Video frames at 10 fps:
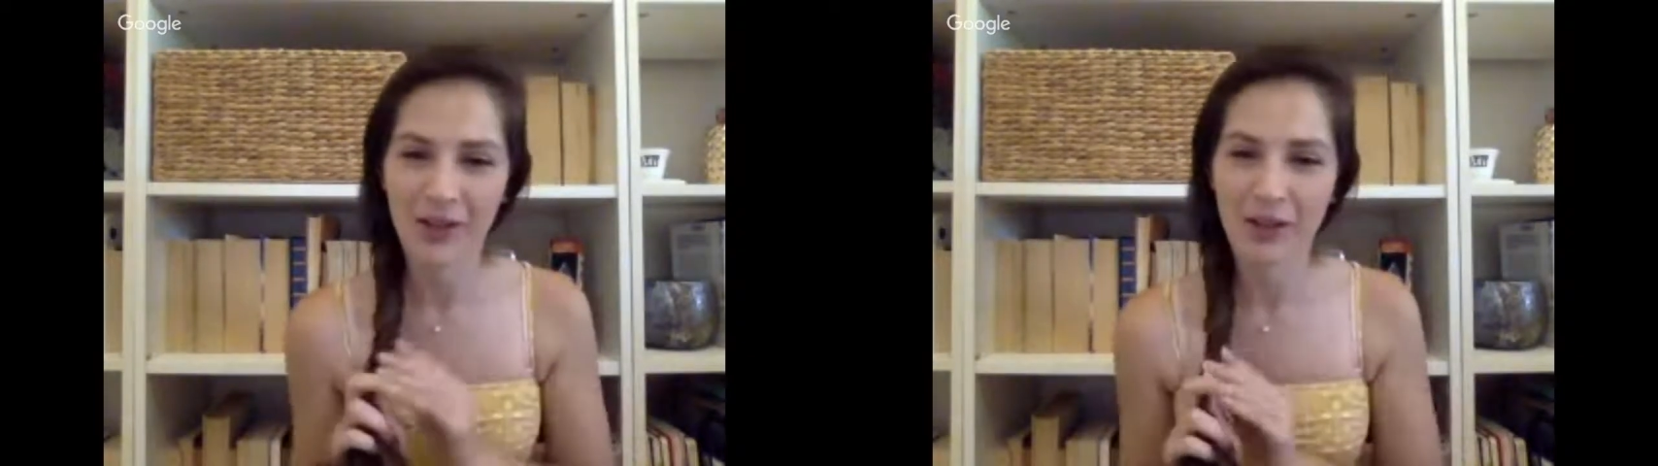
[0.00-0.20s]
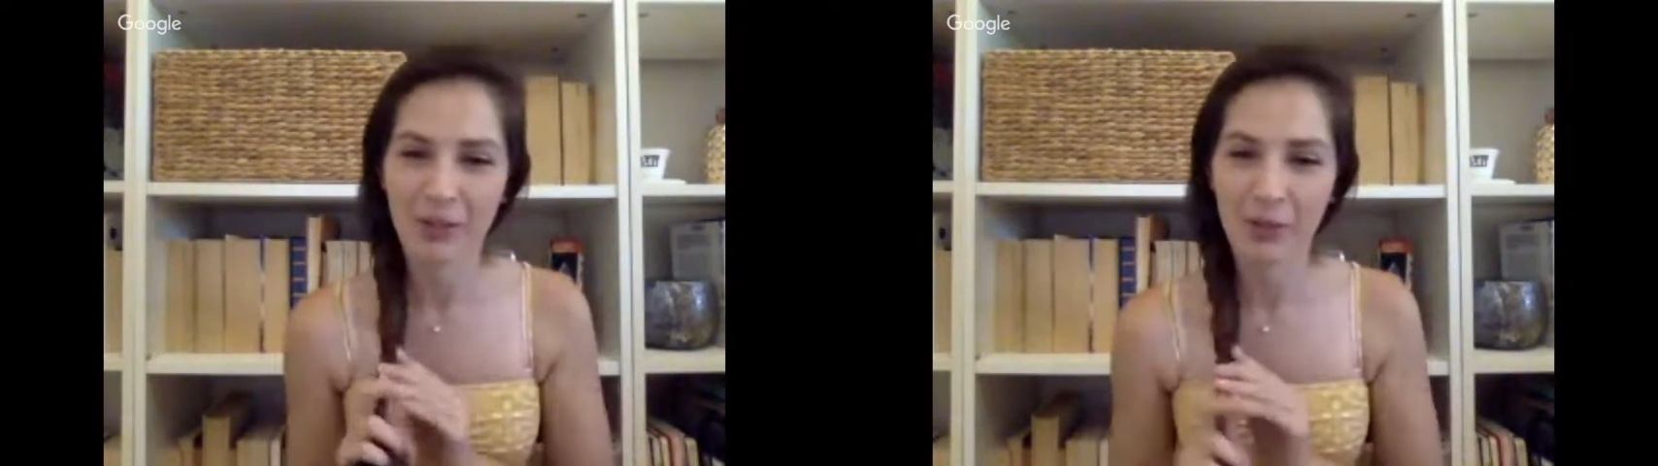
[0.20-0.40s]

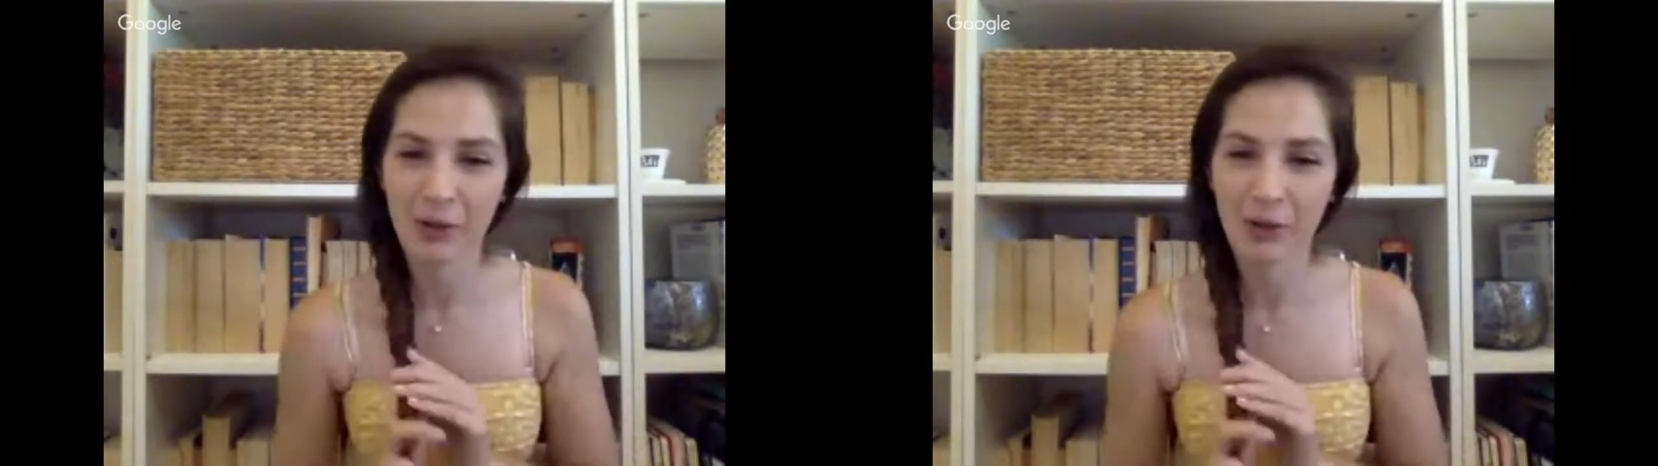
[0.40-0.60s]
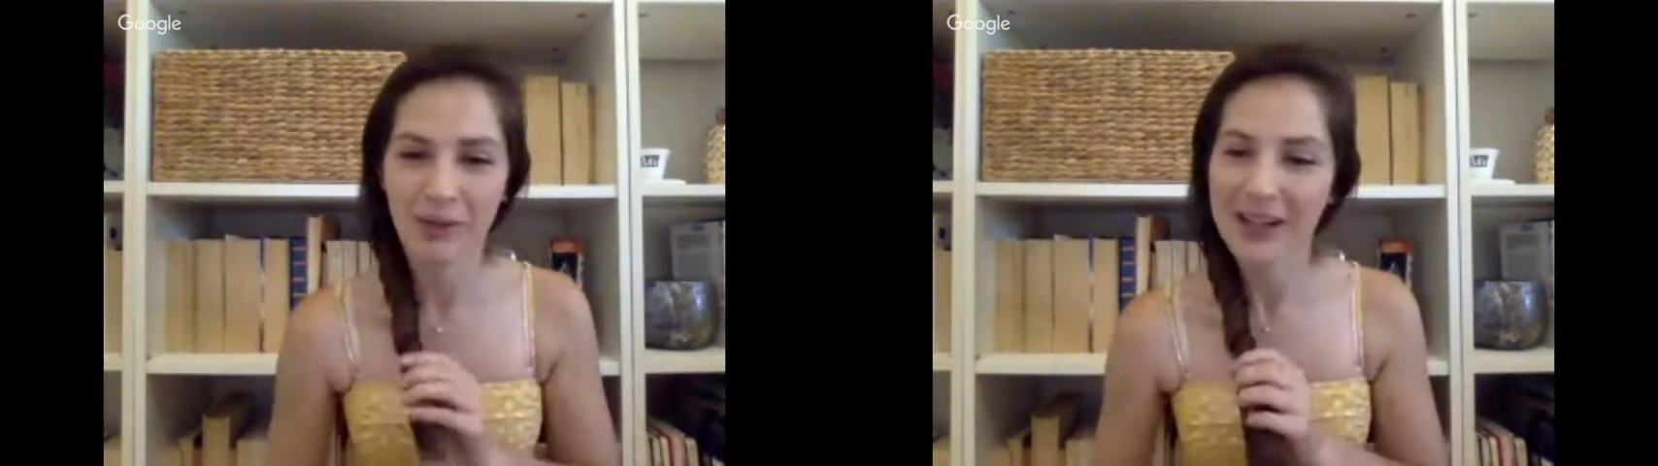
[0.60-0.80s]
the book
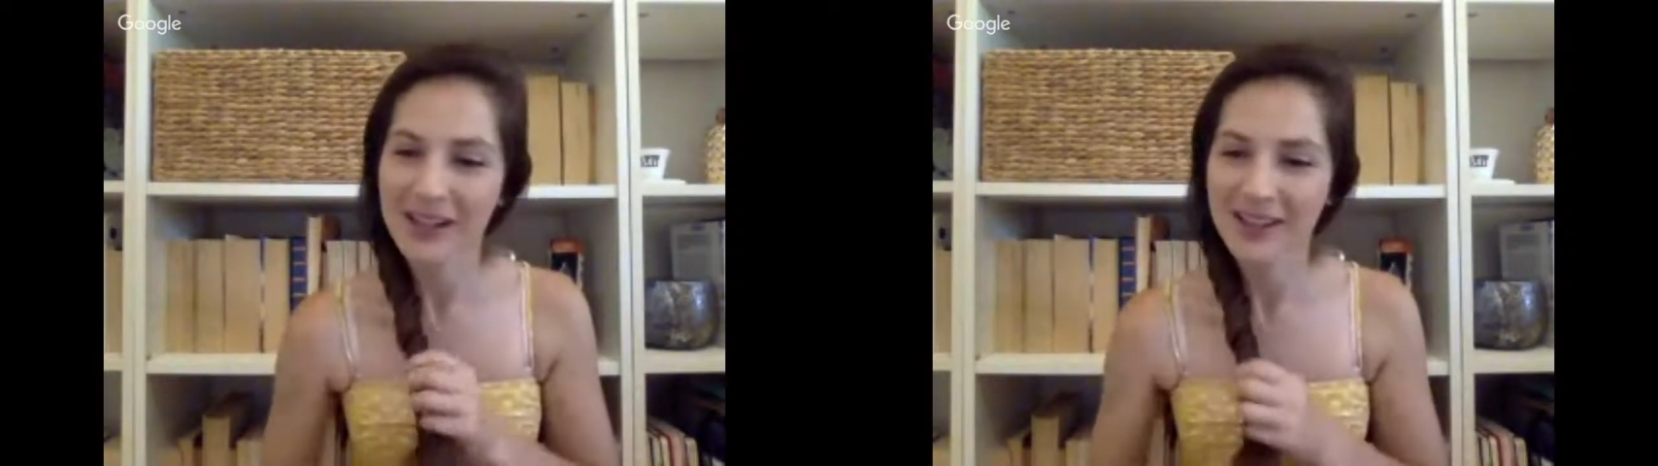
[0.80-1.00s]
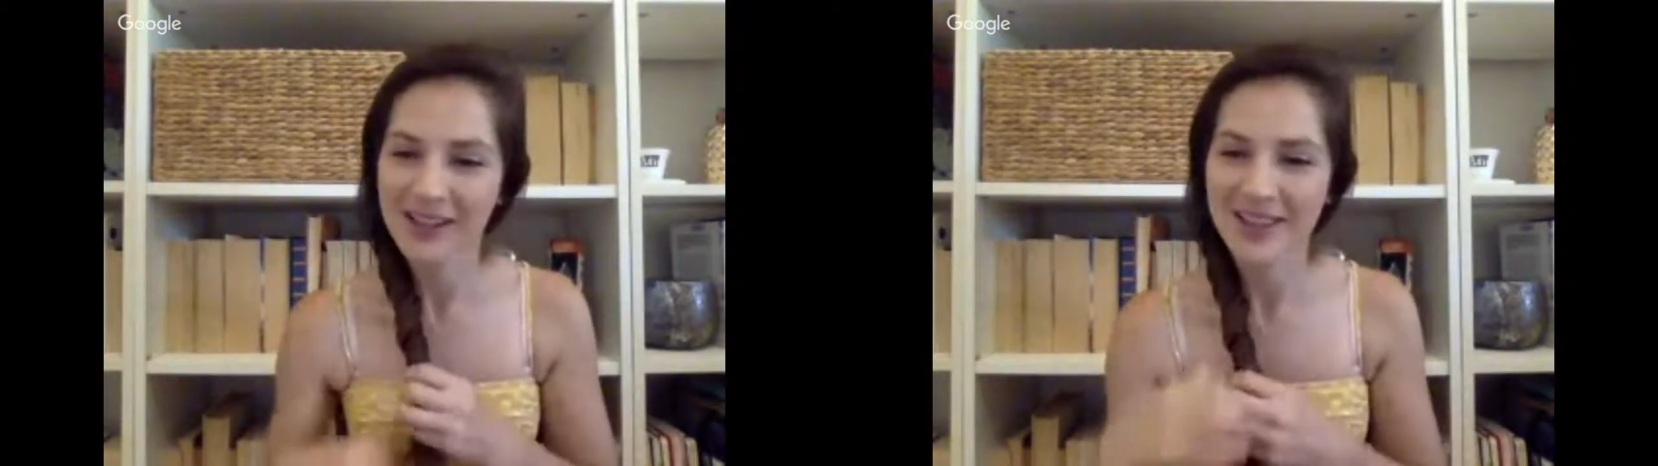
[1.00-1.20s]
we read.
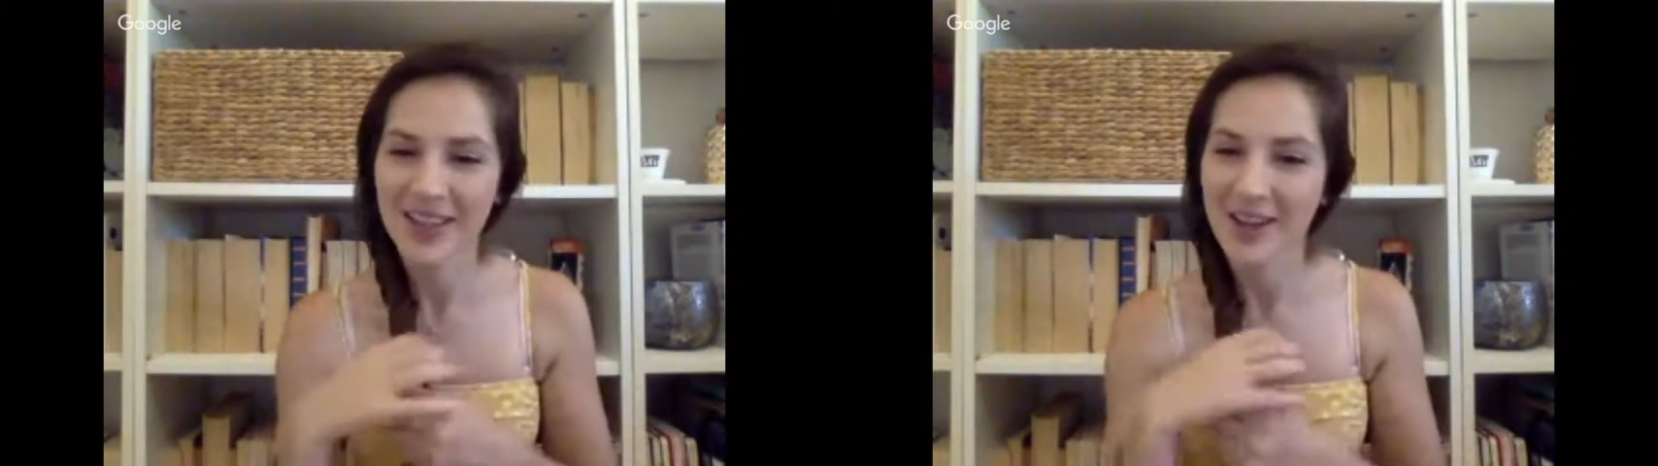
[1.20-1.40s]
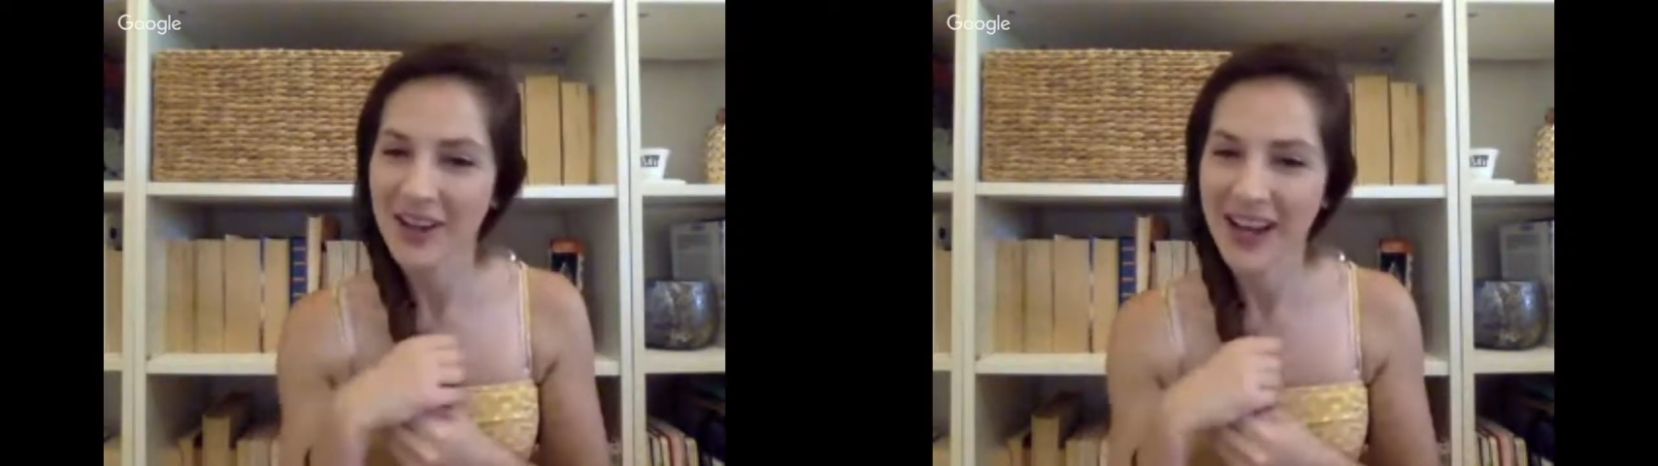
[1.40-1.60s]
Is that
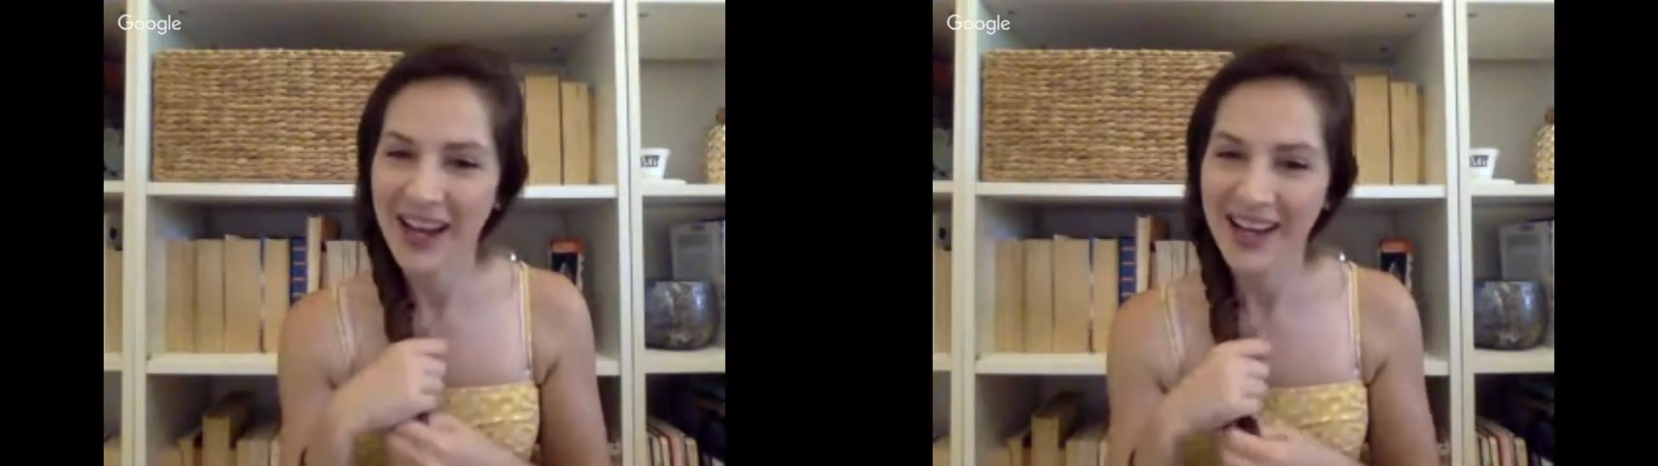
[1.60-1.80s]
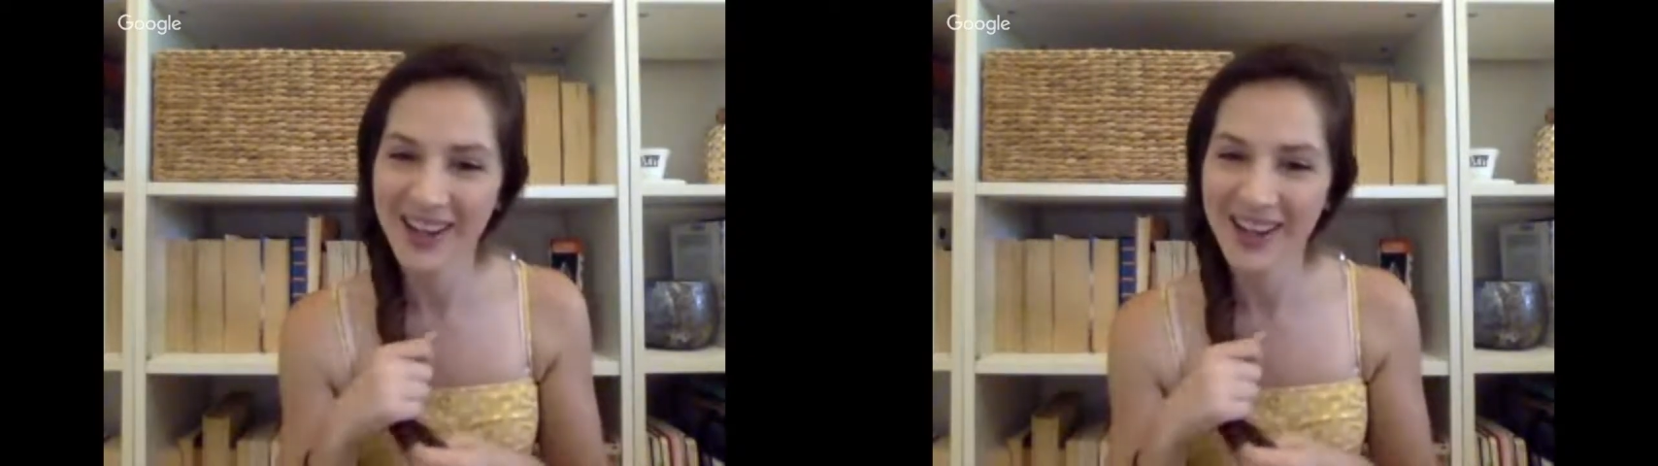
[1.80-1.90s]
okay?